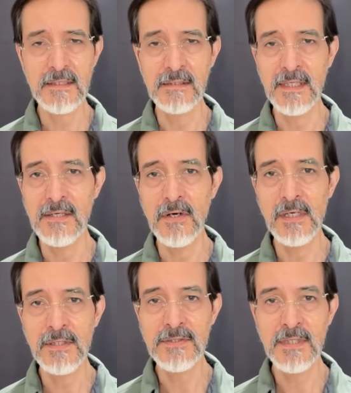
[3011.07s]
in late
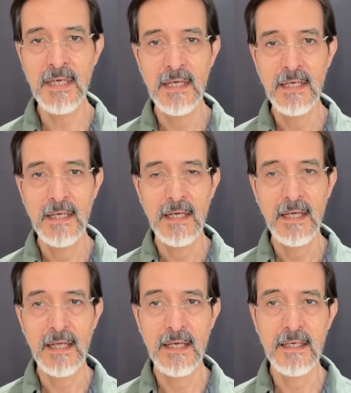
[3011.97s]
August.
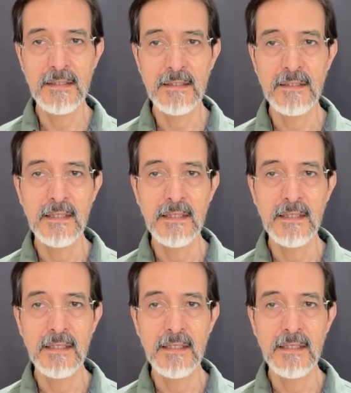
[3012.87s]
And